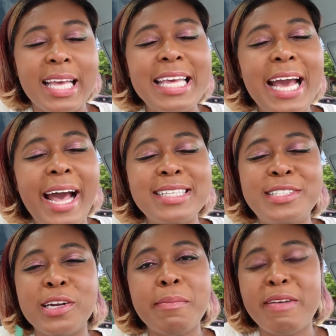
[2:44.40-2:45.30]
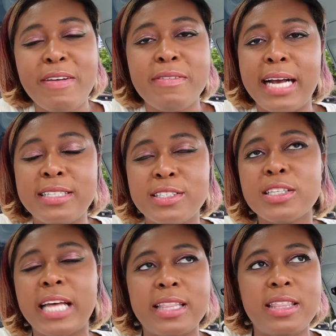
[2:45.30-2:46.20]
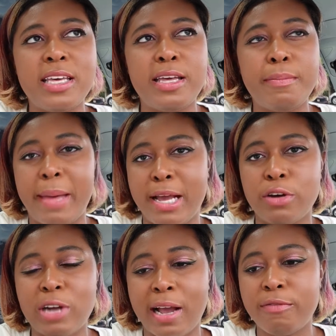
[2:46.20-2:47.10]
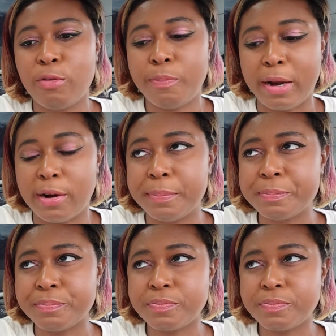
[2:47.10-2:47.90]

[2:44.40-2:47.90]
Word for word: Yeah, it's still not my favorite. I still like the mango dragon fruit better.